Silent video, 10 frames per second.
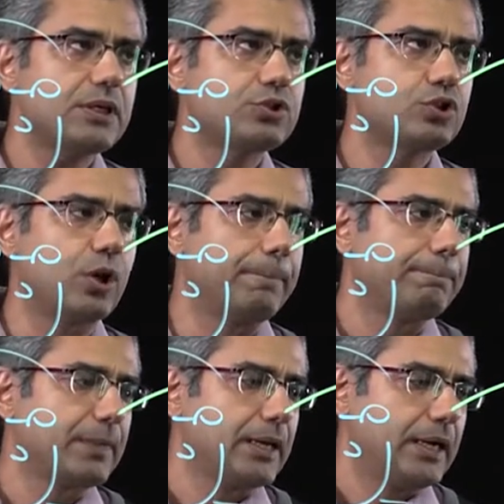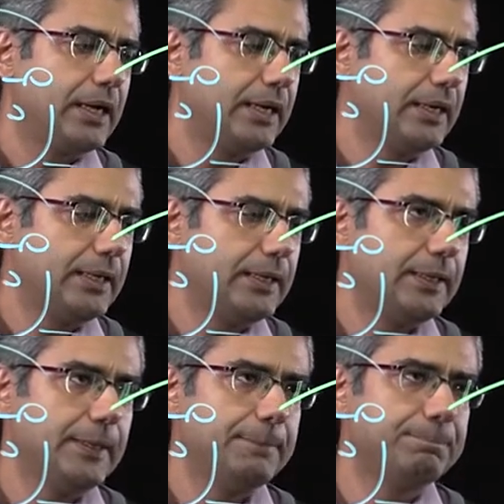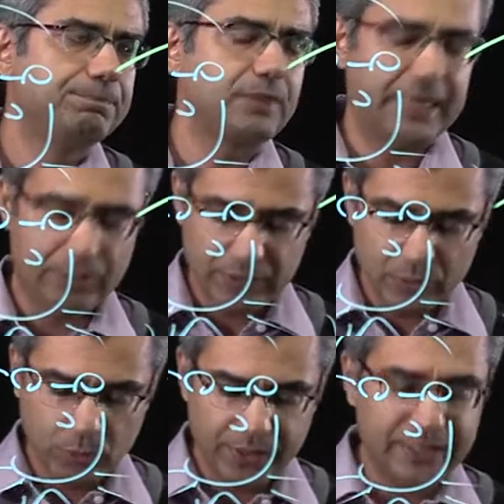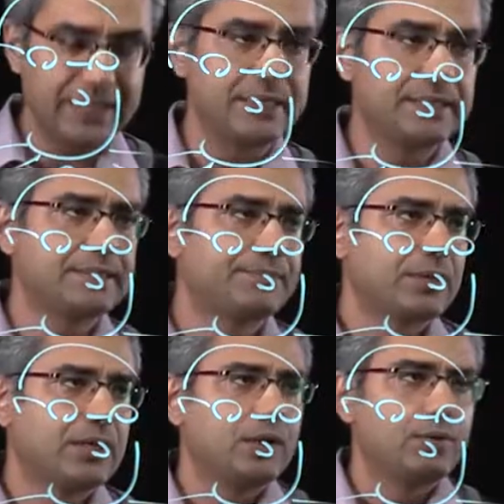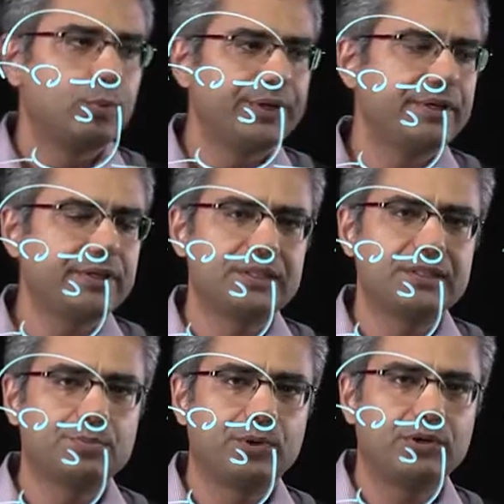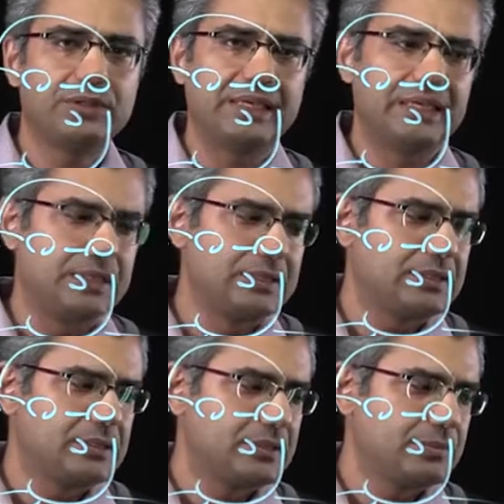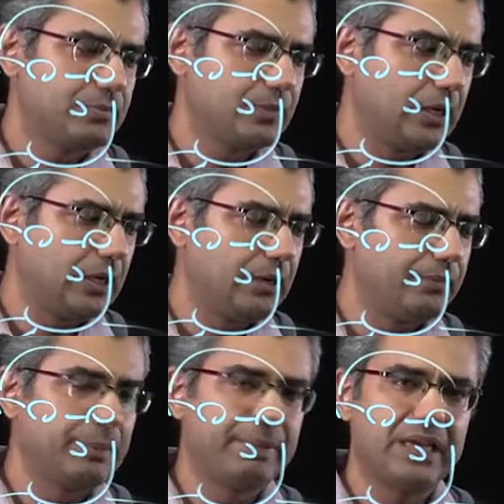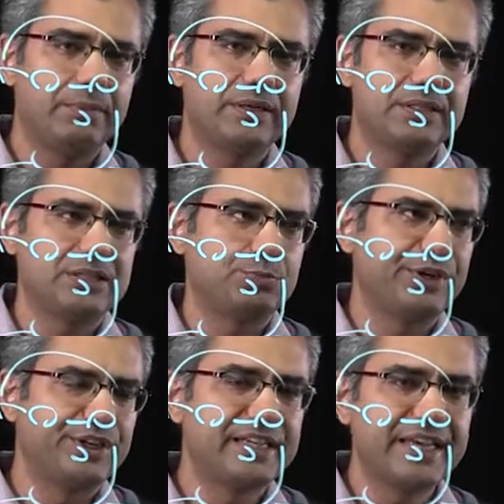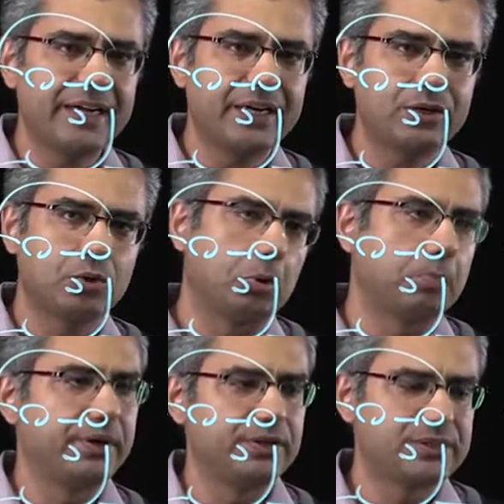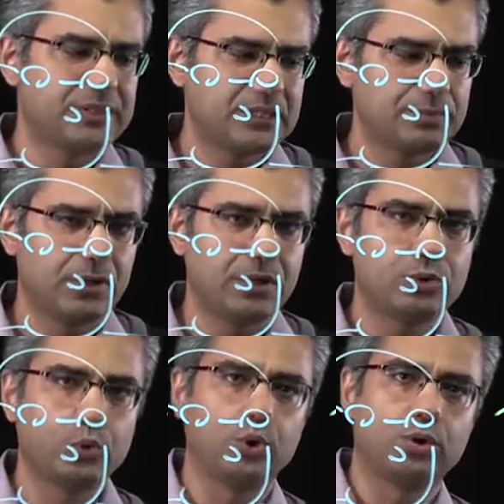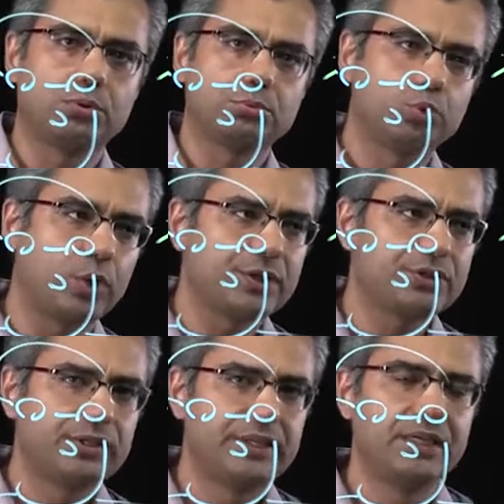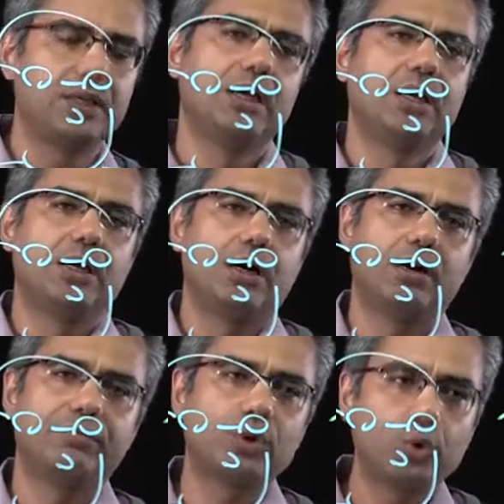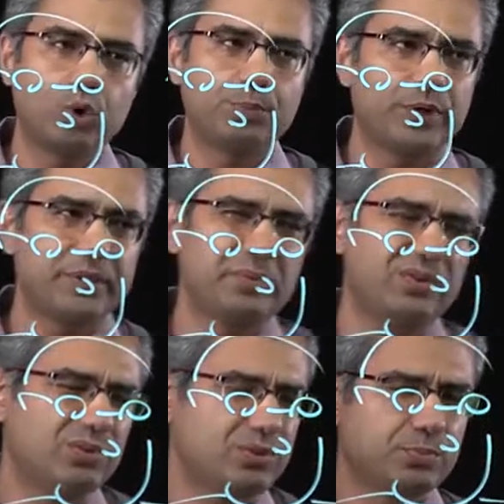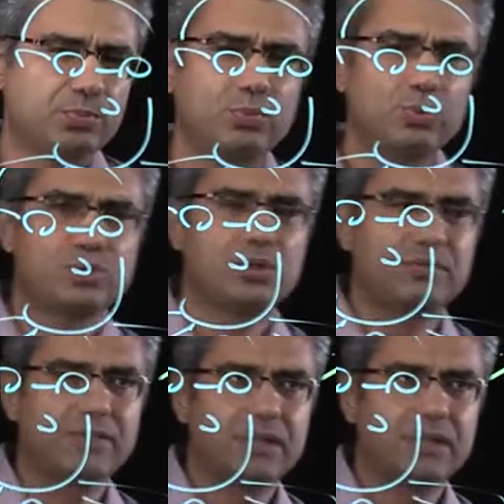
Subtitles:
So another one is whether this bond is the payment is per year or per 6 months or quarterly. For corporate bonds, most of